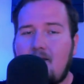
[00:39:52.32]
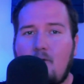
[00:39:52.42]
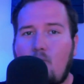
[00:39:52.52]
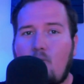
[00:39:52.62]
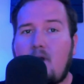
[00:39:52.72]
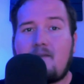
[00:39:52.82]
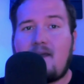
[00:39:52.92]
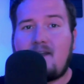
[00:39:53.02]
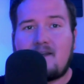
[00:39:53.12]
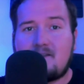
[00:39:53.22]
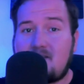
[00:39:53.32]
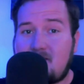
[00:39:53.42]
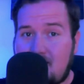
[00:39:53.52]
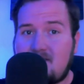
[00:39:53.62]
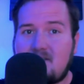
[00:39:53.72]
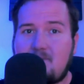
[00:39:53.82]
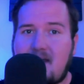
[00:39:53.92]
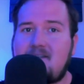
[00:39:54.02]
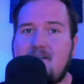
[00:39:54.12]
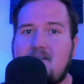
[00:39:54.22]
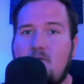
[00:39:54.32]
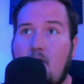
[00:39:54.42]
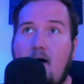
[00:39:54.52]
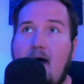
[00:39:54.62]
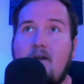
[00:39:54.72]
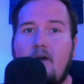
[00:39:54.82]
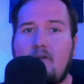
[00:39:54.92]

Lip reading: What did they done since this past season? Well, I don't know.